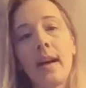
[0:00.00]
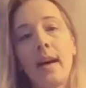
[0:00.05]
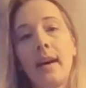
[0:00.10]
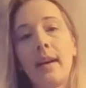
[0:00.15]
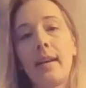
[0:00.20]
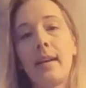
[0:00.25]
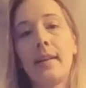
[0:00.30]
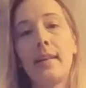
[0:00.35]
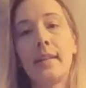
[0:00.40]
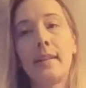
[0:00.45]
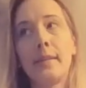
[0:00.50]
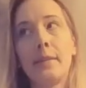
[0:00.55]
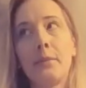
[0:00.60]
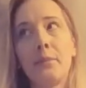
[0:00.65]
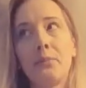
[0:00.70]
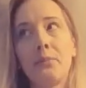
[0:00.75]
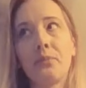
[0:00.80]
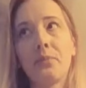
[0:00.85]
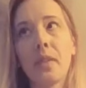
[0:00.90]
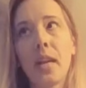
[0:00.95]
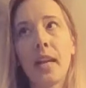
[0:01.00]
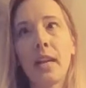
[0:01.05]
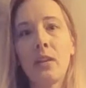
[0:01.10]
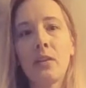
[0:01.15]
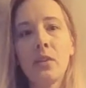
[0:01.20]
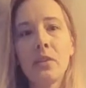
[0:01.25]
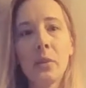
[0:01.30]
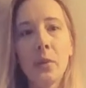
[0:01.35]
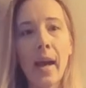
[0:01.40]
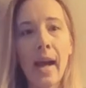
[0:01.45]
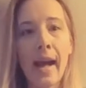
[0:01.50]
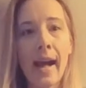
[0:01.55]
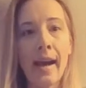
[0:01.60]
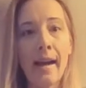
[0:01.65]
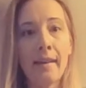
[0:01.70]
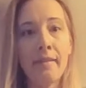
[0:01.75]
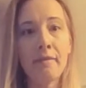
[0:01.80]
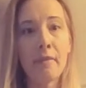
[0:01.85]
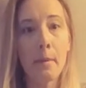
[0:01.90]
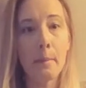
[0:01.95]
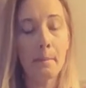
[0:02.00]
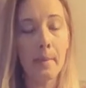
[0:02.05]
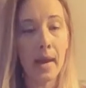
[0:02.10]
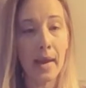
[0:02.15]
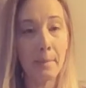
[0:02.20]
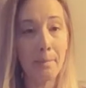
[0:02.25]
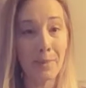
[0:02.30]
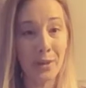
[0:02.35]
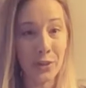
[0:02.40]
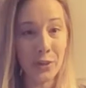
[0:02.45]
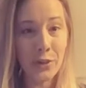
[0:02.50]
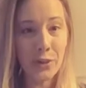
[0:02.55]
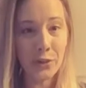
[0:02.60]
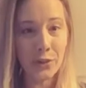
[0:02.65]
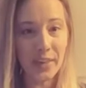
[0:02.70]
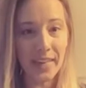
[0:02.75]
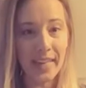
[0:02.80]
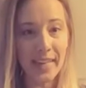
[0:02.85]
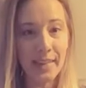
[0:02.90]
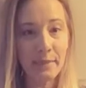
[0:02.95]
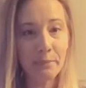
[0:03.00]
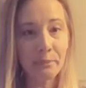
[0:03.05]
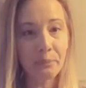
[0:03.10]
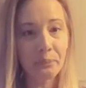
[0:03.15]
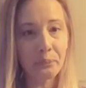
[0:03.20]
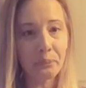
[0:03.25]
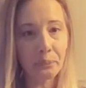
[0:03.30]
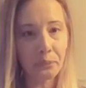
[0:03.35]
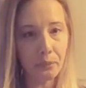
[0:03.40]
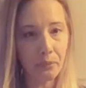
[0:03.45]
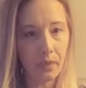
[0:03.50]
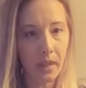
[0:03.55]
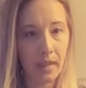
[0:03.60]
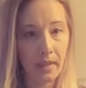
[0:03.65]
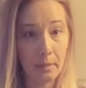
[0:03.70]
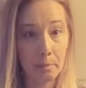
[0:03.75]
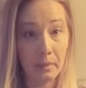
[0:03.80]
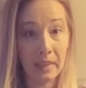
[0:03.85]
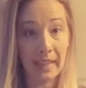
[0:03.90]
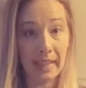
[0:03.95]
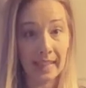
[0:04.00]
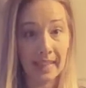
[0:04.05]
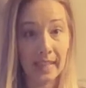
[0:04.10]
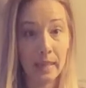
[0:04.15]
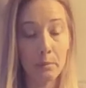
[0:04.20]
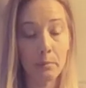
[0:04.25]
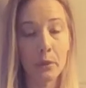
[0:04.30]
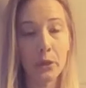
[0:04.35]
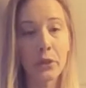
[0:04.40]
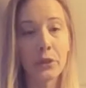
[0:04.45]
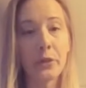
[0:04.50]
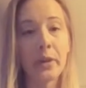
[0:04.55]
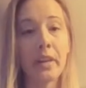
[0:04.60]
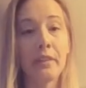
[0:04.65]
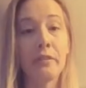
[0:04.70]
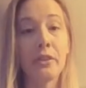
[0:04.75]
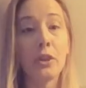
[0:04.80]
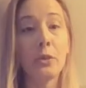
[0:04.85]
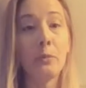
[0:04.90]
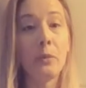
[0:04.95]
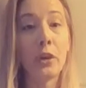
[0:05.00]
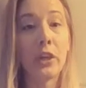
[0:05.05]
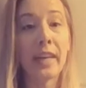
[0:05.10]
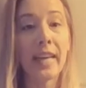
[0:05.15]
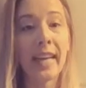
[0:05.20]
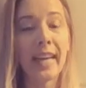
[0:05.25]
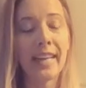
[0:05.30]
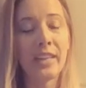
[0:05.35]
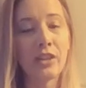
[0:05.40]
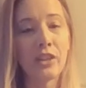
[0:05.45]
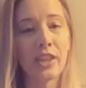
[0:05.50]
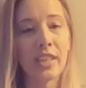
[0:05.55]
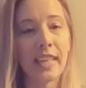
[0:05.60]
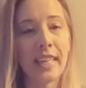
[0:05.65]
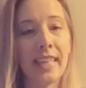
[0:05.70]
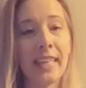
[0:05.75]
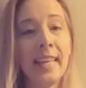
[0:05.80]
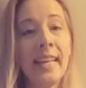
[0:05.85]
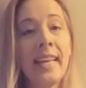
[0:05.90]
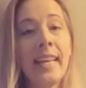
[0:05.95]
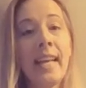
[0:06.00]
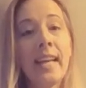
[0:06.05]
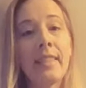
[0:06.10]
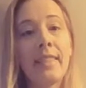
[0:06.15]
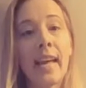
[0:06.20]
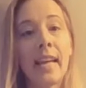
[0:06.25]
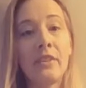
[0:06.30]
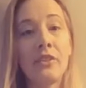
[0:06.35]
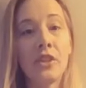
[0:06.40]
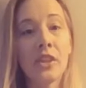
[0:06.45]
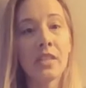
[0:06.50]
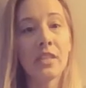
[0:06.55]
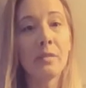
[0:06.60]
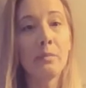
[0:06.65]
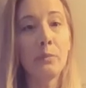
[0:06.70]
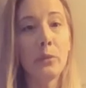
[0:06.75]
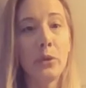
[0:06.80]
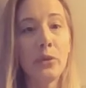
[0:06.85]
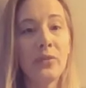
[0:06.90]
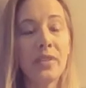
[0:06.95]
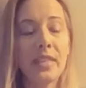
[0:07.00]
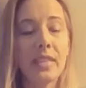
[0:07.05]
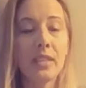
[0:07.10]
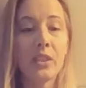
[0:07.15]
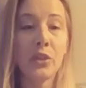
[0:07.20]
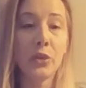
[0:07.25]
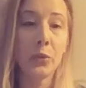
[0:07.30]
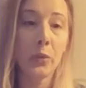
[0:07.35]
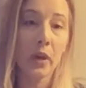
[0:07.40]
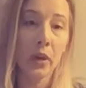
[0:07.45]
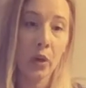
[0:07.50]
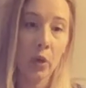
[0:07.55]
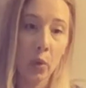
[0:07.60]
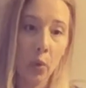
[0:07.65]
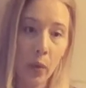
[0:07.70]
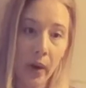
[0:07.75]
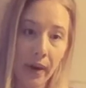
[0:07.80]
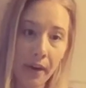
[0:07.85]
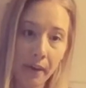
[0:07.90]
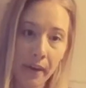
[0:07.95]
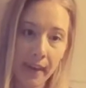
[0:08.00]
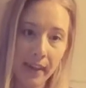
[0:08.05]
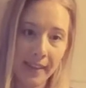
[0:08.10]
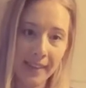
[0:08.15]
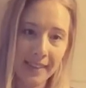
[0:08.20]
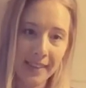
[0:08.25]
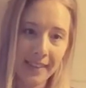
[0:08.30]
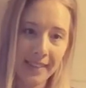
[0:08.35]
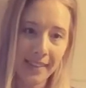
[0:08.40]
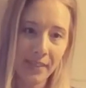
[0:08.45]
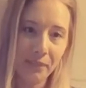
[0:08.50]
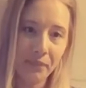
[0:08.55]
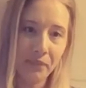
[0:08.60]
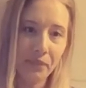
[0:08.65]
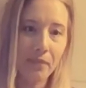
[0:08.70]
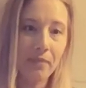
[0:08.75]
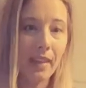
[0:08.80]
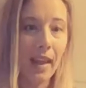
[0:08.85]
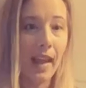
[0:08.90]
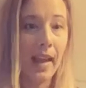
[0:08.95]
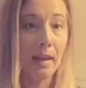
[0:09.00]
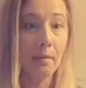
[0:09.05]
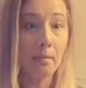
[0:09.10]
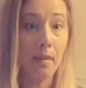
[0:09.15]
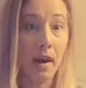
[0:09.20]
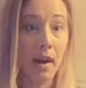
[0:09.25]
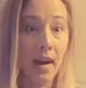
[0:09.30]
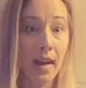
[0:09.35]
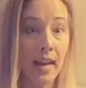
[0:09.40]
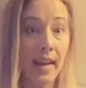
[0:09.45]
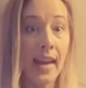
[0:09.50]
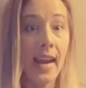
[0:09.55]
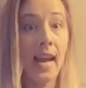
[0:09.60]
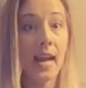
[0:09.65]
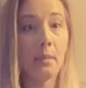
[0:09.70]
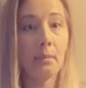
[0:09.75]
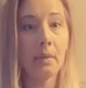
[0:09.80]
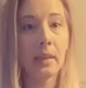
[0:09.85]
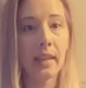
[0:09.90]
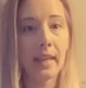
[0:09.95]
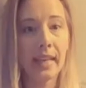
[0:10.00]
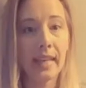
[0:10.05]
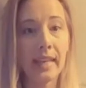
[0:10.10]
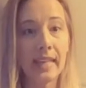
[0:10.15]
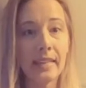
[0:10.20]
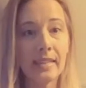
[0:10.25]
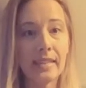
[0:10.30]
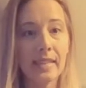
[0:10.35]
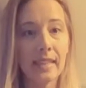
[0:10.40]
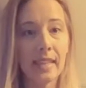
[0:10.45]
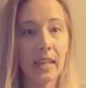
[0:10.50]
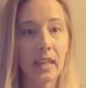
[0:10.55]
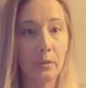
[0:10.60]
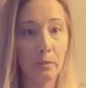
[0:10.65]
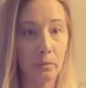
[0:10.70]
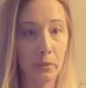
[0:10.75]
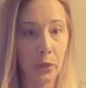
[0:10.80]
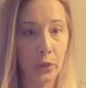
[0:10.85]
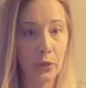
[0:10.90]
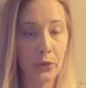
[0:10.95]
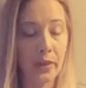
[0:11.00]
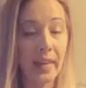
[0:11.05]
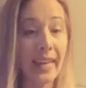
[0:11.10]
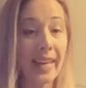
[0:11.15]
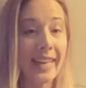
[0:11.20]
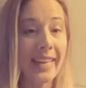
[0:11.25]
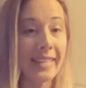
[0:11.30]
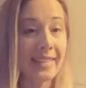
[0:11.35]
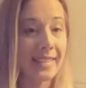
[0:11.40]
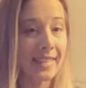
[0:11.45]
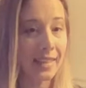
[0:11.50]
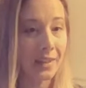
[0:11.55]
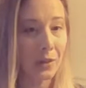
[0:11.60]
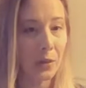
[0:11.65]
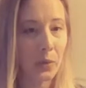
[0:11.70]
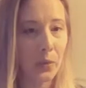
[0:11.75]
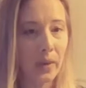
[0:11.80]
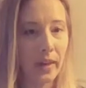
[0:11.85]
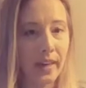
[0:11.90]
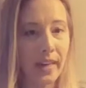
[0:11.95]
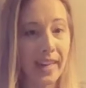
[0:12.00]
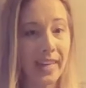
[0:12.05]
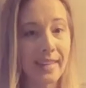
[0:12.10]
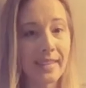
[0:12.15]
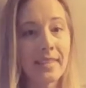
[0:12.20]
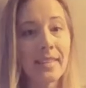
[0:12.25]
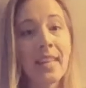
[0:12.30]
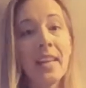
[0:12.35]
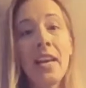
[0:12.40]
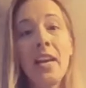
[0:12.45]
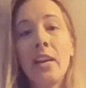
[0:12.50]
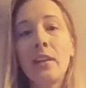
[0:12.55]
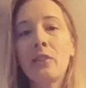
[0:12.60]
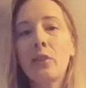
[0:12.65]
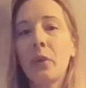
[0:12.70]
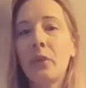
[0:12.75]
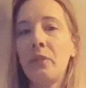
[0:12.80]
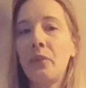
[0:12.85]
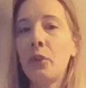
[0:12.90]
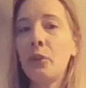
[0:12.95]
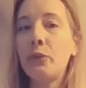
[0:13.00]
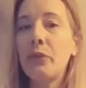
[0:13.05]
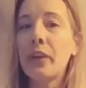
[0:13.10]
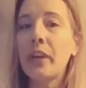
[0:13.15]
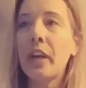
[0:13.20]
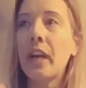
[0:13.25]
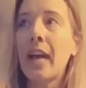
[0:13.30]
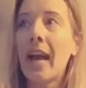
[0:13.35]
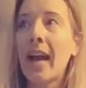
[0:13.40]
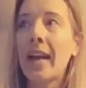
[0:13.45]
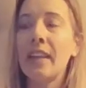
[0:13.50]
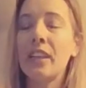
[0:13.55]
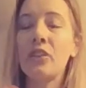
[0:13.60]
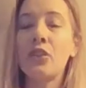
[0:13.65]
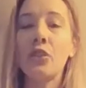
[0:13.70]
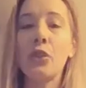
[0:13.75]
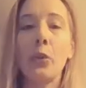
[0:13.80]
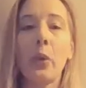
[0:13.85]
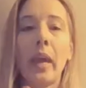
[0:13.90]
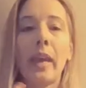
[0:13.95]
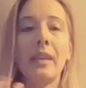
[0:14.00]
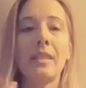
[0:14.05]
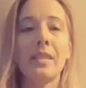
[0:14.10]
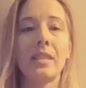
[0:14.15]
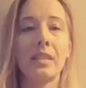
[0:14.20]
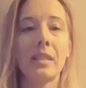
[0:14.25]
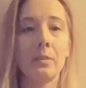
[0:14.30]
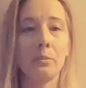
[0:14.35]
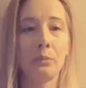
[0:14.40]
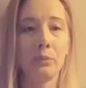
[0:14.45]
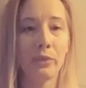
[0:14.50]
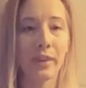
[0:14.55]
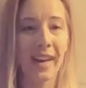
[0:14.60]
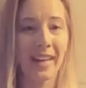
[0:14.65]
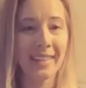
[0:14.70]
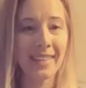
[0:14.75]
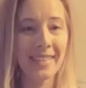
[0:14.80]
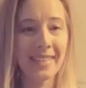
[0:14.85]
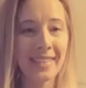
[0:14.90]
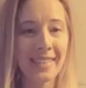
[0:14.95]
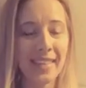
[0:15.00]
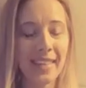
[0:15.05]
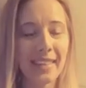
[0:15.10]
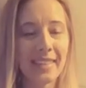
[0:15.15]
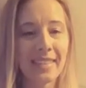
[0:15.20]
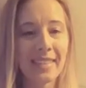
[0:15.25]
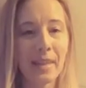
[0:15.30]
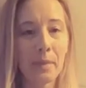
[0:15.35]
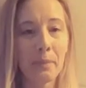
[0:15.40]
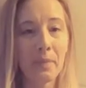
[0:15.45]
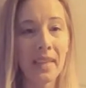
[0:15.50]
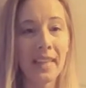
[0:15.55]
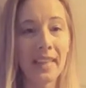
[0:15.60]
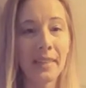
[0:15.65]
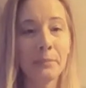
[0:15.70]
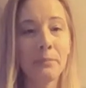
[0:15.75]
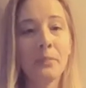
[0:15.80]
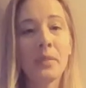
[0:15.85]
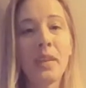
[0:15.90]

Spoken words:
I also have my Mercury, the planet Mercury of communication, that just moved into Aquarius. And my planet, Mercury, is in Aquarius. So I feel very guided to express something